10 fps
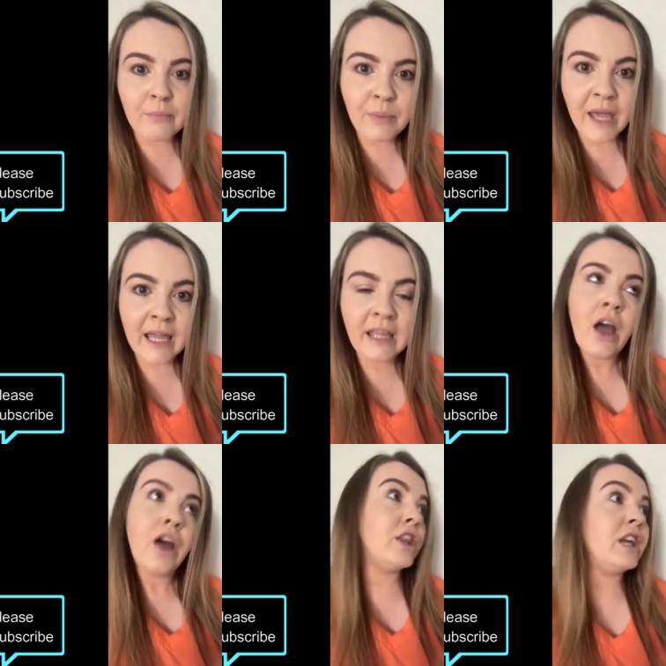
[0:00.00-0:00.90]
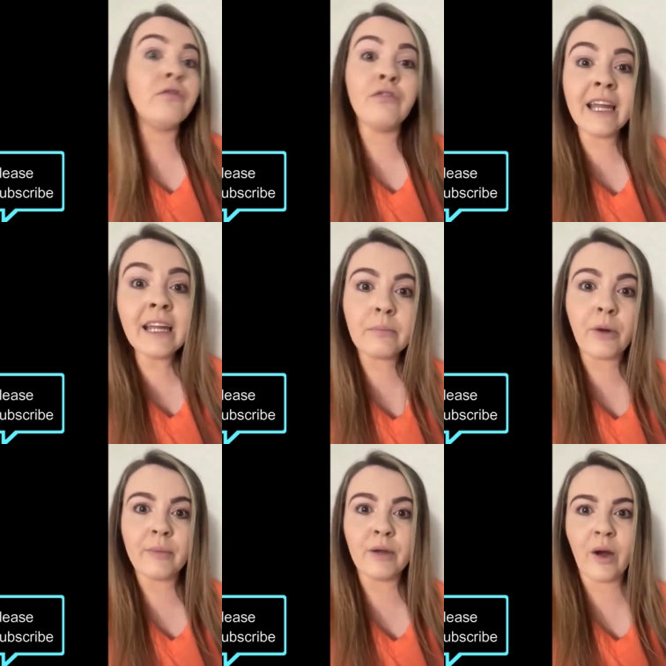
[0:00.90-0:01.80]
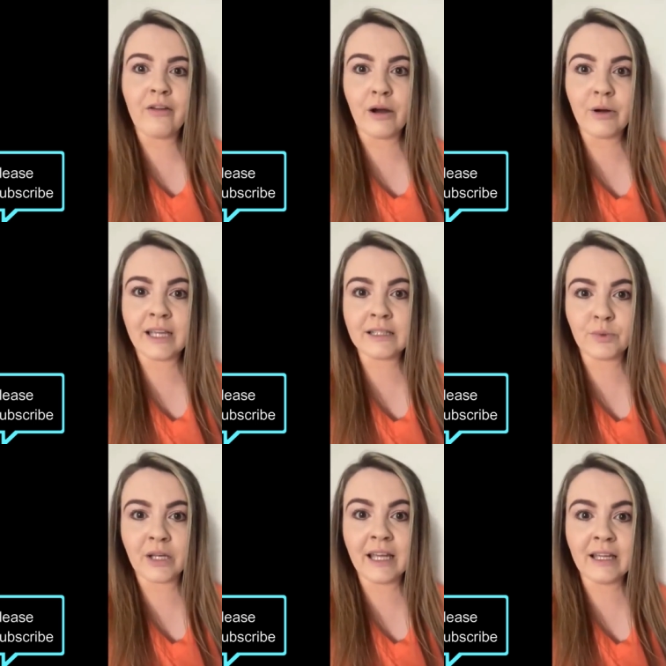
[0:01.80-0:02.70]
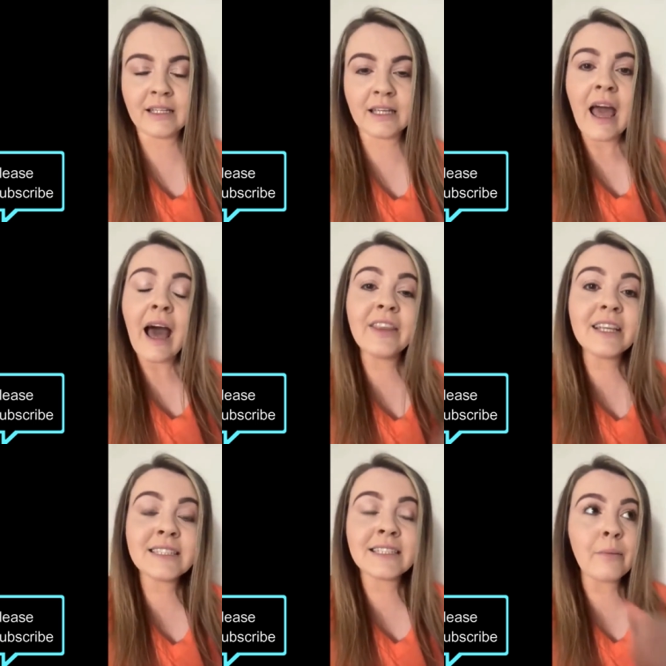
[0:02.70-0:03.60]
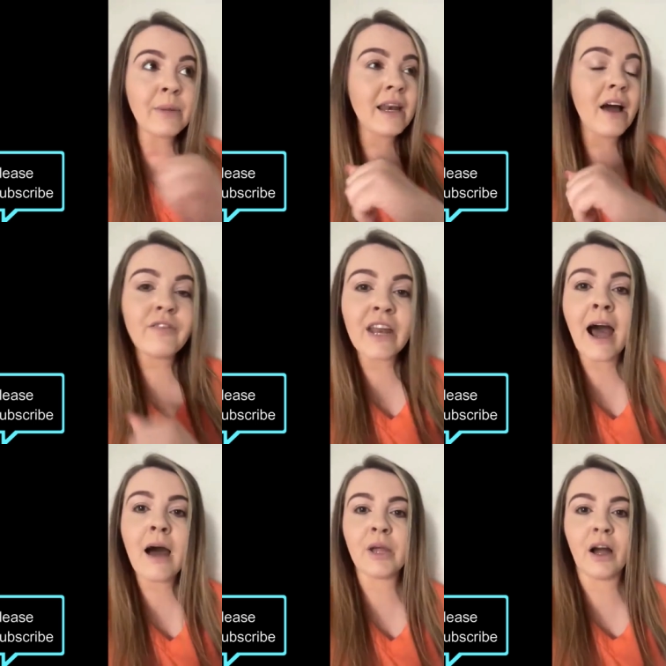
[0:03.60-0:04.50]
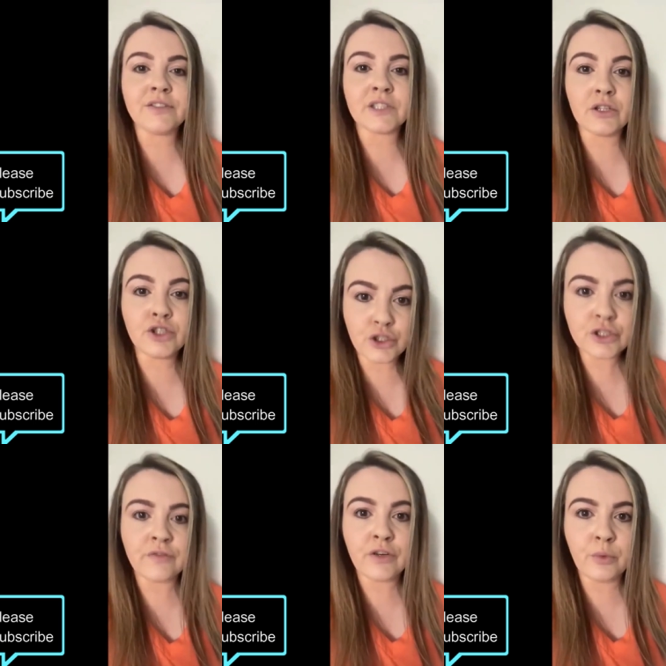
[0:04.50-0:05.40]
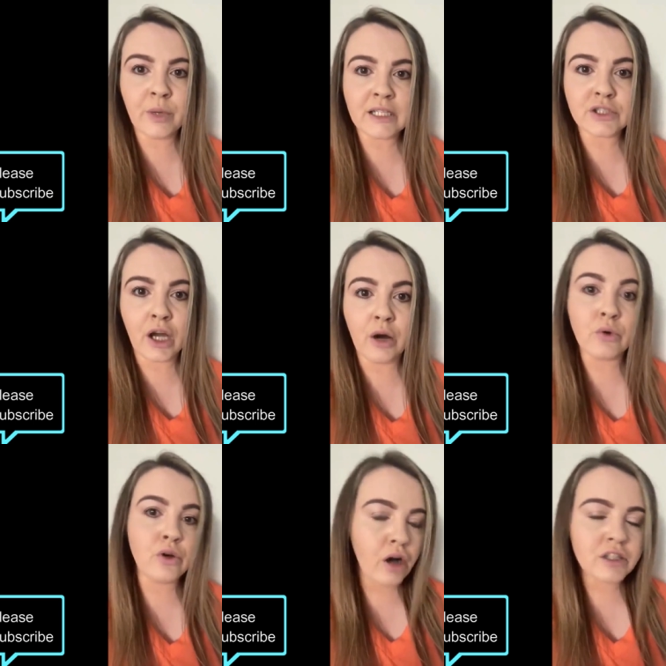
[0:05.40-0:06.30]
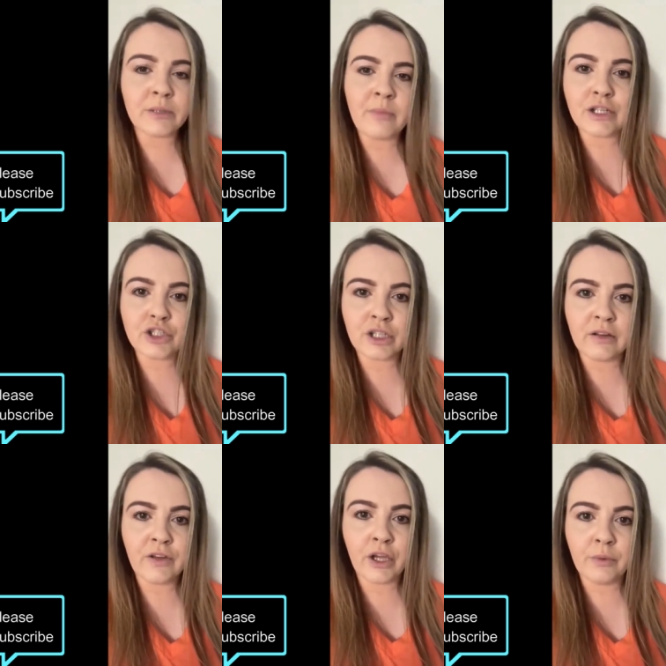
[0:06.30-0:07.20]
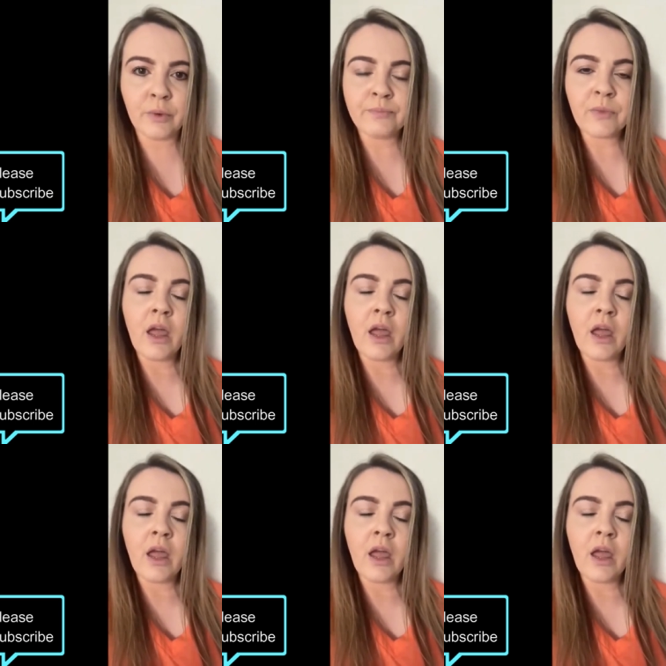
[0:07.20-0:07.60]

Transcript: MP, the arena bombing where our kids were killed, and the stabbing of an army officer just a few weeks ago, not to mention a few.